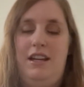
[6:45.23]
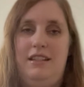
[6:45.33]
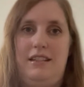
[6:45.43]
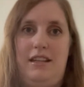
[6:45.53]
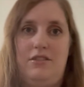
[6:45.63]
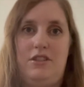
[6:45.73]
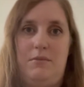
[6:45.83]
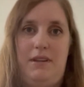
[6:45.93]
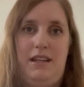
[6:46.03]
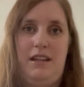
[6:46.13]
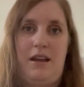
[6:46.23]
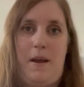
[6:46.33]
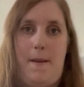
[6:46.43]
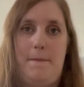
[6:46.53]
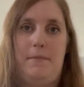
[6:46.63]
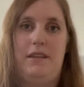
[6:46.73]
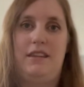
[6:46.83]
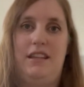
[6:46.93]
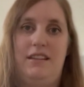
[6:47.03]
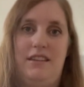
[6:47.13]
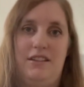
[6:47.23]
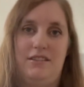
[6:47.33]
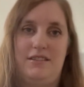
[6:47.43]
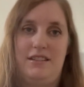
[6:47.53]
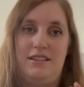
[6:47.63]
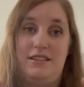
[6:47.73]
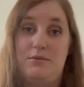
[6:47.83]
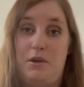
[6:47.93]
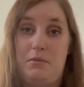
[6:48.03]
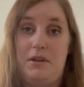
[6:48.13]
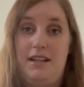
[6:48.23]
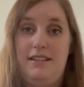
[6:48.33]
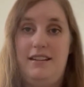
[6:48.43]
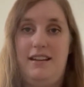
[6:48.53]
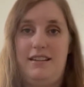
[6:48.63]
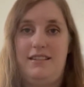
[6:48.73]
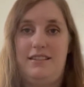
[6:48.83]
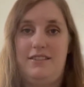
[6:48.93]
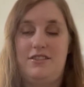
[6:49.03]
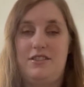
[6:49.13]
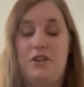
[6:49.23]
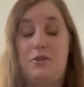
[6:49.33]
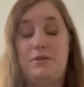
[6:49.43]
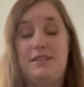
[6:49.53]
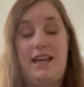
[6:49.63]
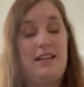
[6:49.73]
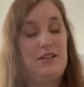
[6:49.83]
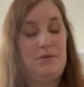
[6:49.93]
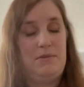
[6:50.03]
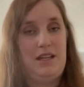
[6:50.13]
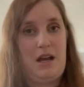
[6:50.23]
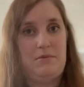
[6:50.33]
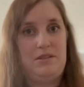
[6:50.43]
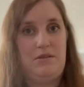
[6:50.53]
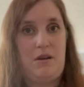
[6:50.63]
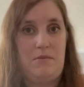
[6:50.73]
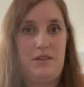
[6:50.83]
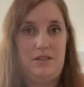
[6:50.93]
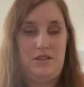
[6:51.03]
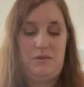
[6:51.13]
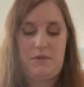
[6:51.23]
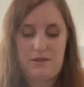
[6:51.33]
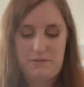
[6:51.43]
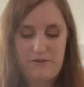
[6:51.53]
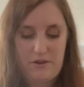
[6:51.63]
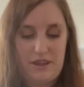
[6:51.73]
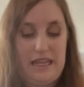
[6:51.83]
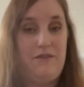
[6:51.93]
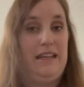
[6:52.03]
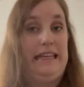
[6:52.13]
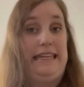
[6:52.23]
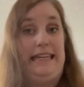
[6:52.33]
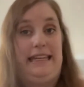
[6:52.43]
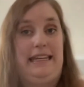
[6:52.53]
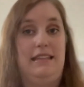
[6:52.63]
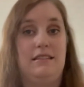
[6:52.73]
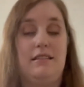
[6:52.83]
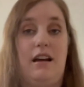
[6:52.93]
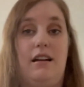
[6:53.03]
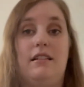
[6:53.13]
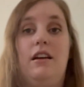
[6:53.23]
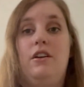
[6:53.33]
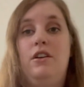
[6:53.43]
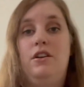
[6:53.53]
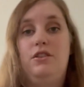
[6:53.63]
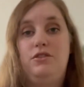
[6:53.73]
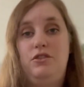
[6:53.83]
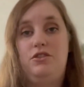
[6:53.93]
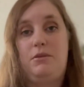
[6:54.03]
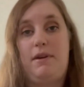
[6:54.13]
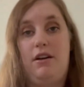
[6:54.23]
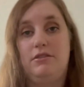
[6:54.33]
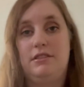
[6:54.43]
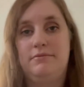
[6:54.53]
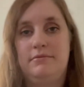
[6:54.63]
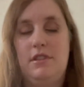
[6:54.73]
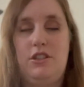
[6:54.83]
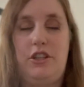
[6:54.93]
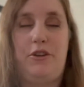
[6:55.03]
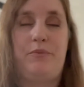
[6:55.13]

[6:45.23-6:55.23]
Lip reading: days shipping, but then there's a small print and it shows that it could be up to a month to 2 months before they even get it in stock to ship out. So